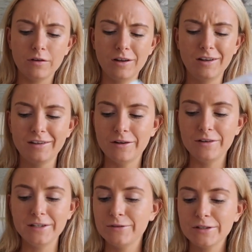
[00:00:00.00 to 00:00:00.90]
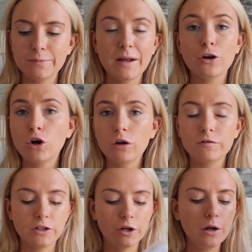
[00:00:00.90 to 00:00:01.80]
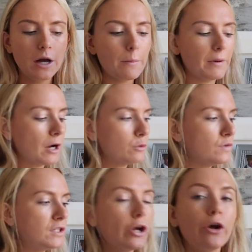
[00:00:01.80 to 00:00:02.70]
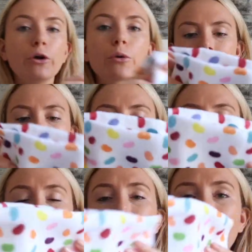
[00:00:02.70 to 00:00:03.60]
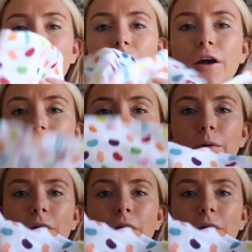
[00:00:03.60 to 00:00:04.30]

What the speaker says: I don't need to explain a cloth to you. But it comes with 2. Look at